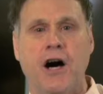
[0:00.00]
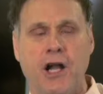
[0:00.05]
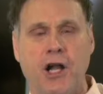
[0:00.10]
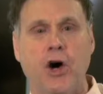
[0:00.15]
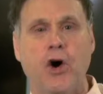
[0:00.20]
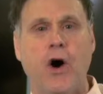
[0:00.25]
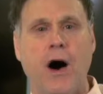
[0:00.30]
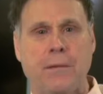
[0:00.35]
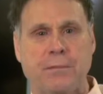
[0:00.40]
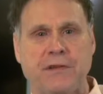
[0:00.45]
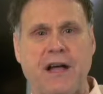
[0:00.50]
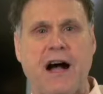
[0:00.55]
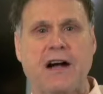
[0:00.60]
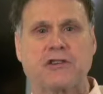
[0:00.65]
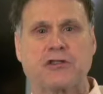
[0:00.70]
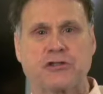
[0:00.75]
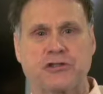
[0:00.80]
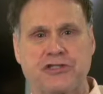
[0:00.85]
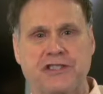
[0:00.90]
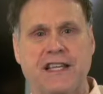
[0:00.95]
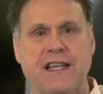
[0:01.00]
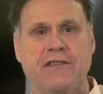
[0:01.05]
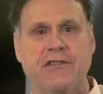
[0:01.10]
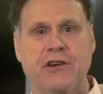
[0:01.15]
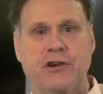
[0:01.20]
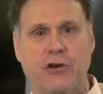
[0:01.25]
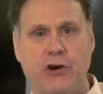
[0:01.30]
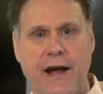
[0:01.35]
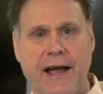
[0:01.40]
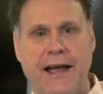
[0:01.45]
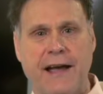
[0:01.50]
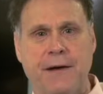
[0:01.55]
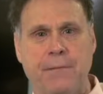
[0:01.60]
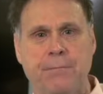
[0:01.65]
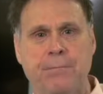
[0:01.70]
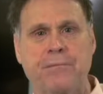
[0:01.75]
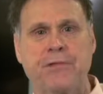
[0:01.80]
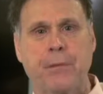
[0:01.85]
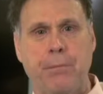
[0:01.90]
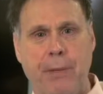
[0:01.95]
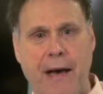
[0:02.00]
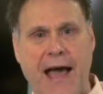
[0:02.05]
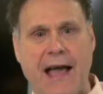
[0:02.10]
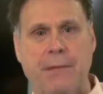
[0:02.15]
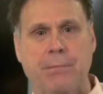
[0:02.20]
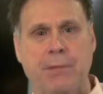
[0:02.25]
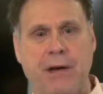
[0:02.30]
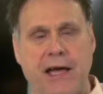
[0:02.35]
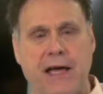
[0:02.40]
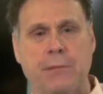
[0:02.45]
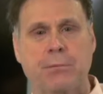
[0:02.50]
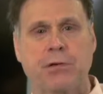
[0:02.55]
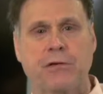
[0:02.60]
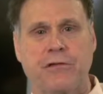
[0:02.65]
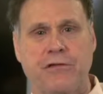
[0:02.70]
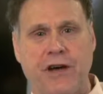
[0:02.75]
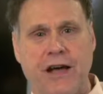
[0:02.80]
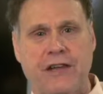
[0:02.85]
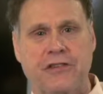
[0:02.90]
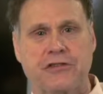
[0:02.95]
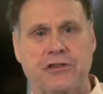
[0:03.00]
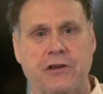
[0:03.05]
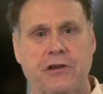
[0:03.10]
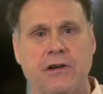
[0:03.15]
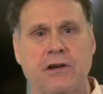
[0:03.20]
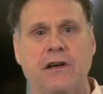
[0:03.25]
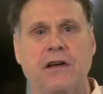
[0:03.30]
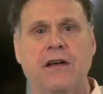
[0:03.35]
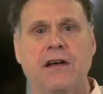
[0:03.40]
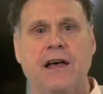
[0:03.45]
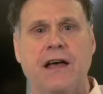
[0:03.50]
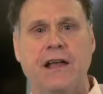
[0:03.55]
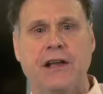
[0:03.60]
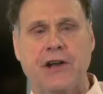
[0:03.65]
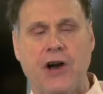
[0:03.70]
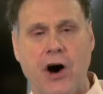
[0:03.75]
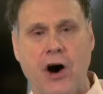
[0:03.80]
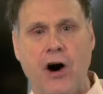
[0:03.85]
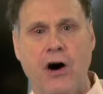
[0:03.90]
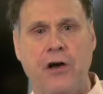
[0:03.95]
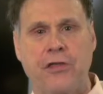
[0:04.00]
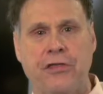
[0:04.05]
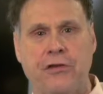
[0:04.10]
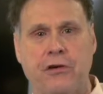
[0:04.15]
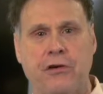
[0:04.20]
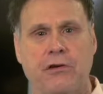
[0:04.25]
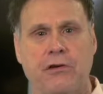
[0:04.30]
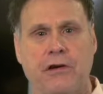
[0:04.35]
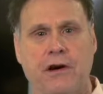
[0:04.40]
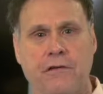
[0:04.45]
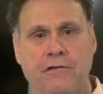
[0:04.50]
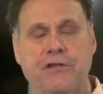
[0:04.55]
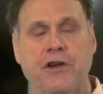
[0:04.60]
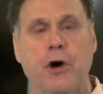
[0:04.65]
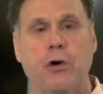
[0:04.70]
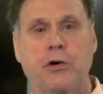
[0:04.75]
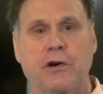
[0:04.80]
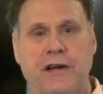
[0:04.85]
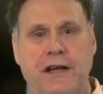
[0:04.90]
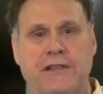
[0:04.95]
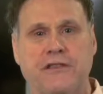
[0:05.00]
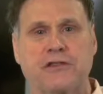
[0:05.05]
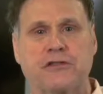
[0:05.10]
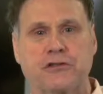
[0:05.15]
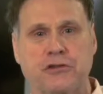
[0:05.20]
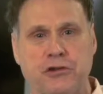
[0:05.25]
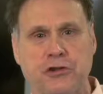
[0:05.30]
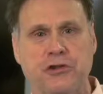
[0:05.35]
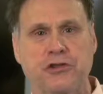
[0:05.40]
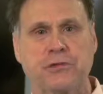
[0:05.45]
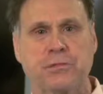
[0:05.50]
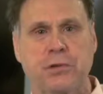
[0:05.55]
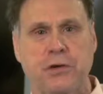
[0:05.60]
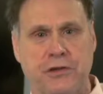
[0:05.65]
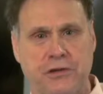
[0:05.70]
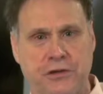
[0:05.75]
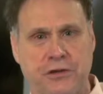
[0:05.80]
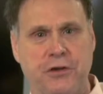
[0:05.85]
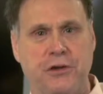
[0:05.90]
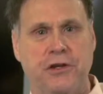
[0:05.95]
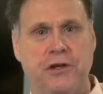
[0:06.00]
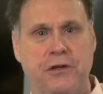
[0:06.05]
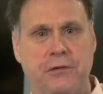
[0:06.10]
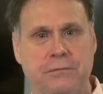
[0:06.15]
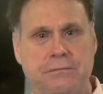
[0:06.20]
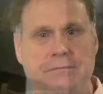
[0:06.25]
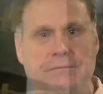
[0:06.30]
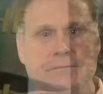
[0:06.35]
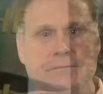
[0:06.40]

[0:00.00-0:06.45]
Hello, I'm Dr. Stephen Graham, the back pain professor and author of Don't Get the Screws Put to You.